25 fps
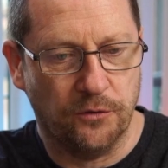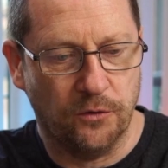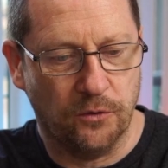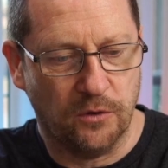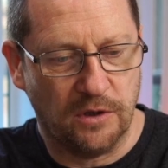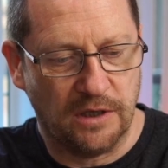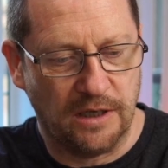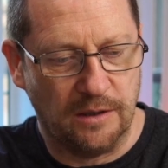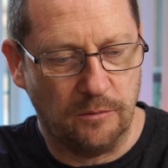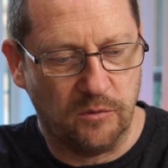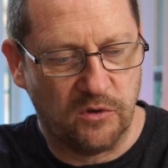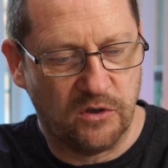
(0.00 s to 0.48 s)

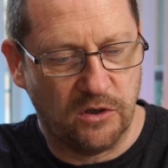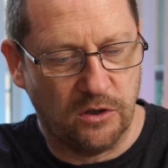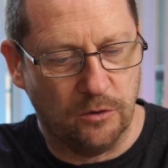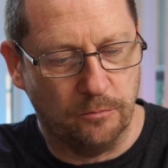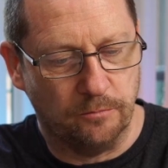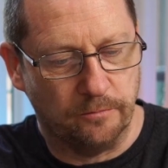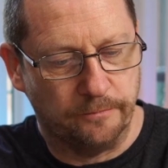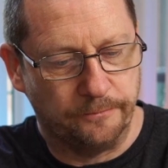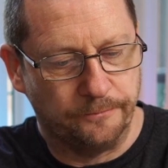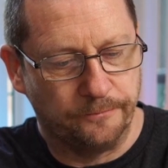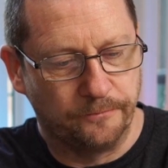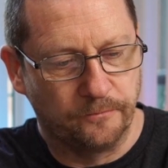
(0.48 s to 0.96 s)
Okay, so
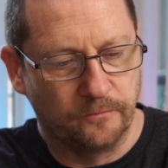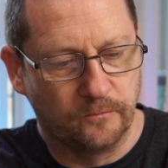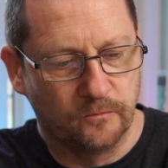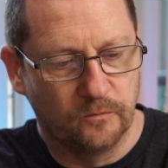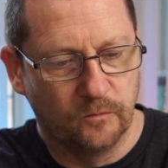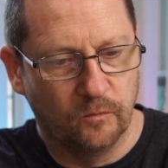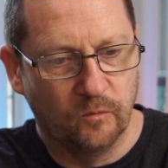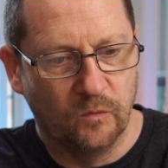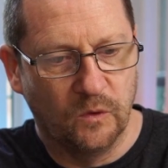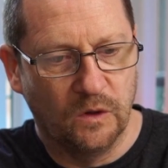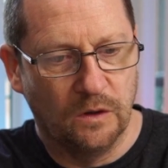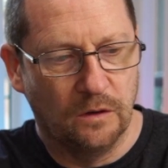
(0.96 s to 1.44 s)

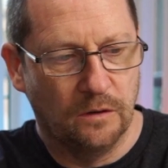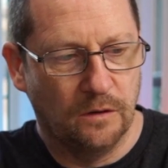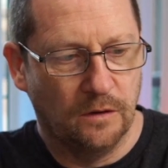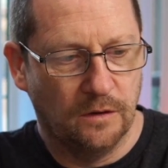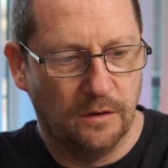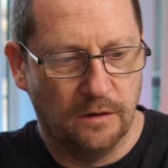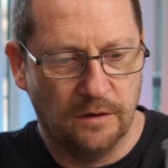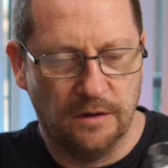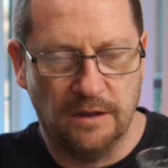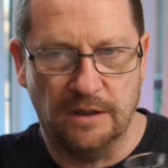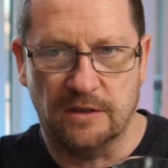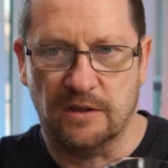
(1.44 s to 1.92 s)

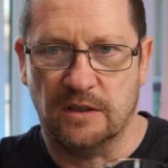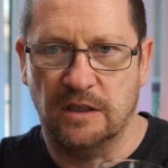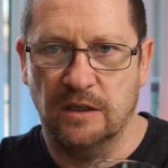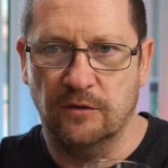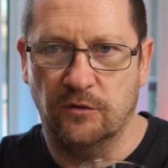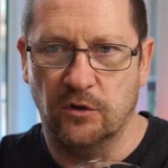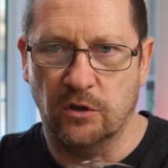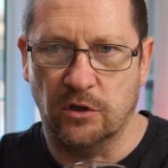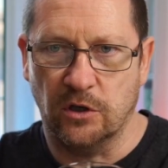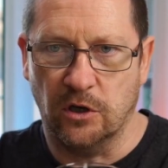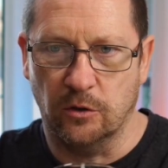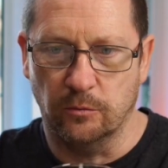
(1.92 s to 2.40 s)
let's give
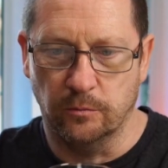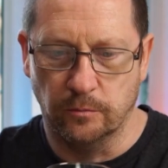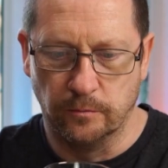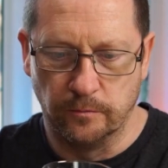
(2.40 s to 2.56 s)
it a go.